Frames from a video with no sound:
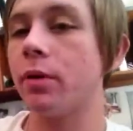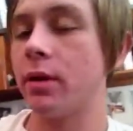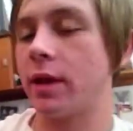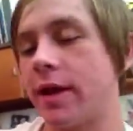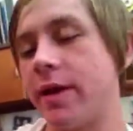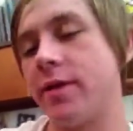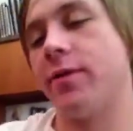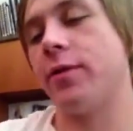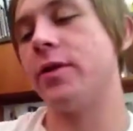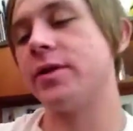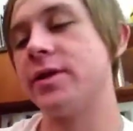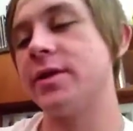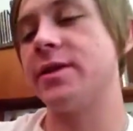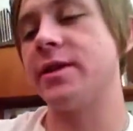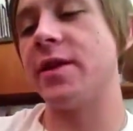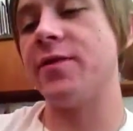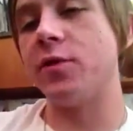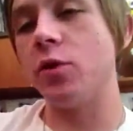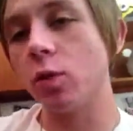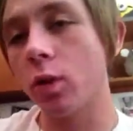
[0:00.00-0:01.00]
Like for instance,
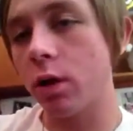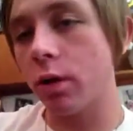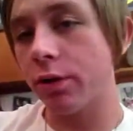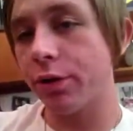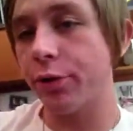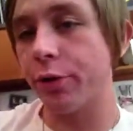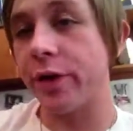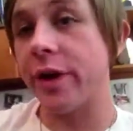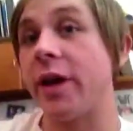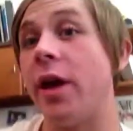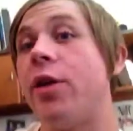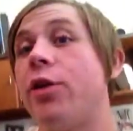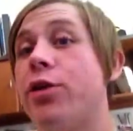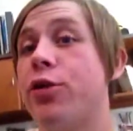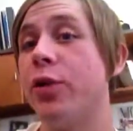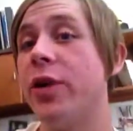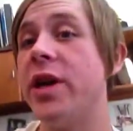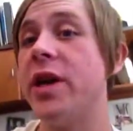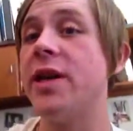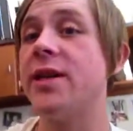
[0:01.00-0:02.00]
if you roll a 3,
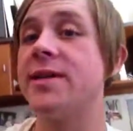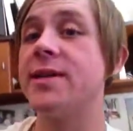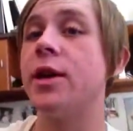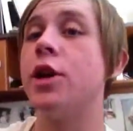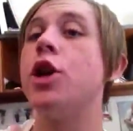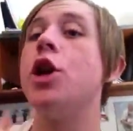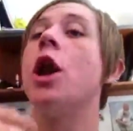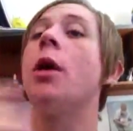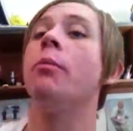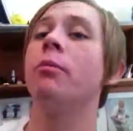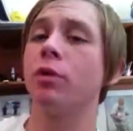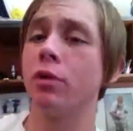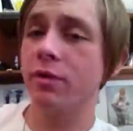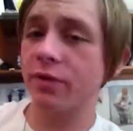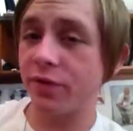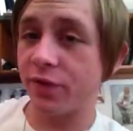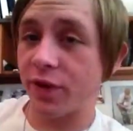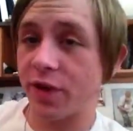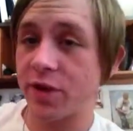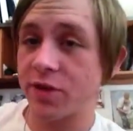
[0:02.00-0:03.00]
3 is the number of
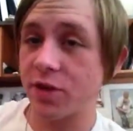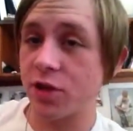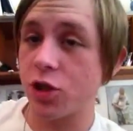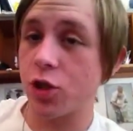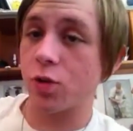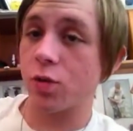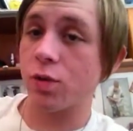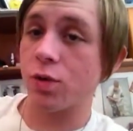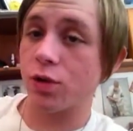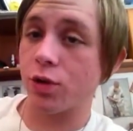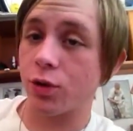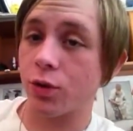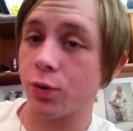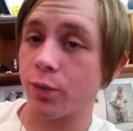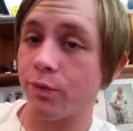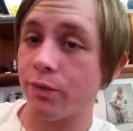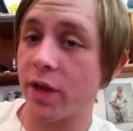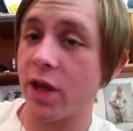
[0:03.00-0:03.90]
things that you can do